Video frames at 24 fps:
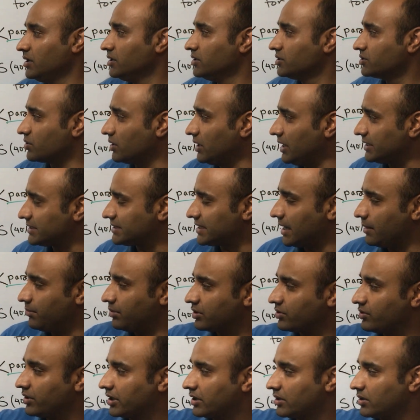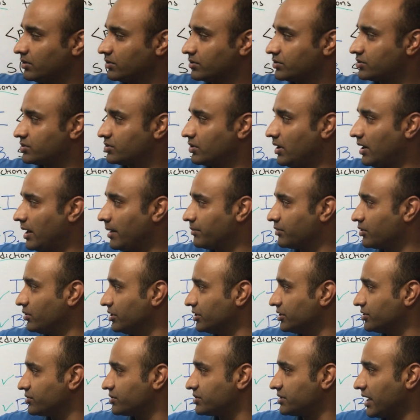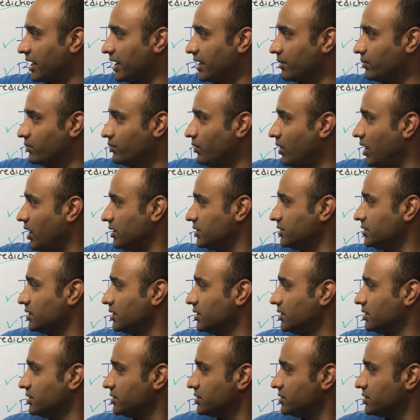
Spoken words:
So let's have a quick look. So I'm going to say 1,